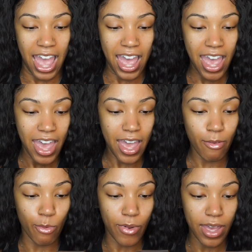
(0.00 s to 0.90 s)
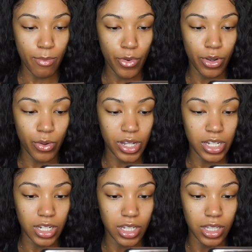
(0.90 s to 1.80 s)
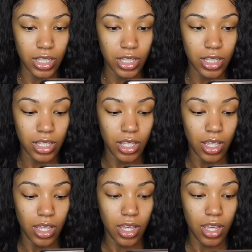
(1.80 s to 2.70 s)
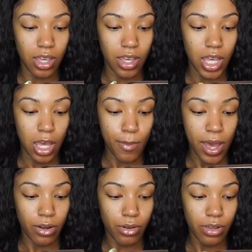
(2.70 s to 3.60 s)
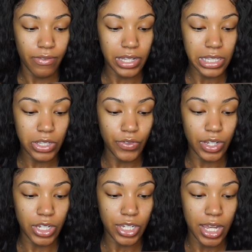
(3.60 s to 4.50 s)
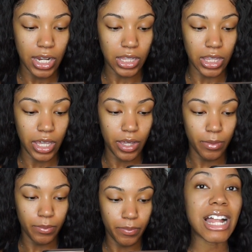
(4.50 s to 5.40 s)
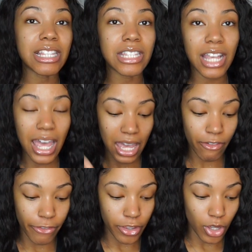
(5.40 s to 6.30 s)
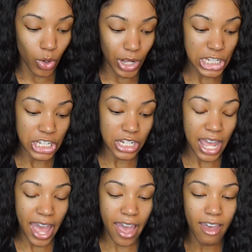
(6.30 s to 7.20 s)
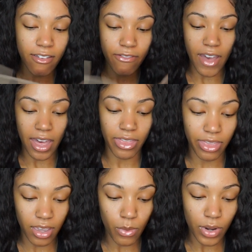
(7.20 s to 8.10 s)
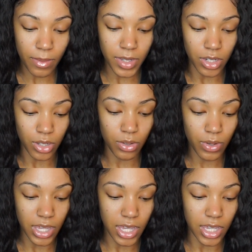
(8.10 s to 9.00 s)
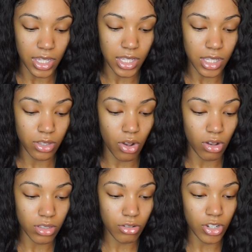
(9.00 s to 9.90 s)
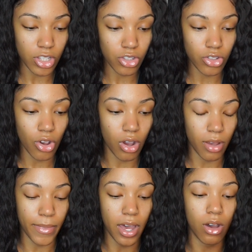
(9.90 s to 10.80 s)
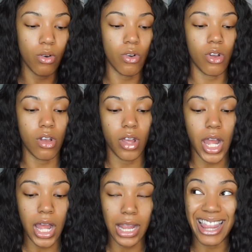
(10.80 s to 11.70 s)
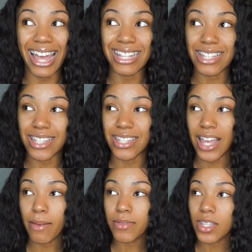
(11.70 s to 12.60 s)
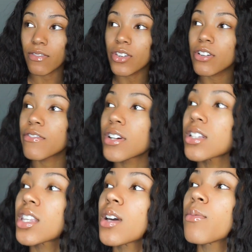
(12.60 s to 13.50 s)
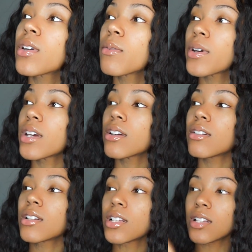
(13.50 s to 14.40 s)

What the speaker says: had way more questions. I don't know if I screenshotted them. That's it for the question half. I think what I'm gonna do is also just talk about like steps if you're a first time wig wearer.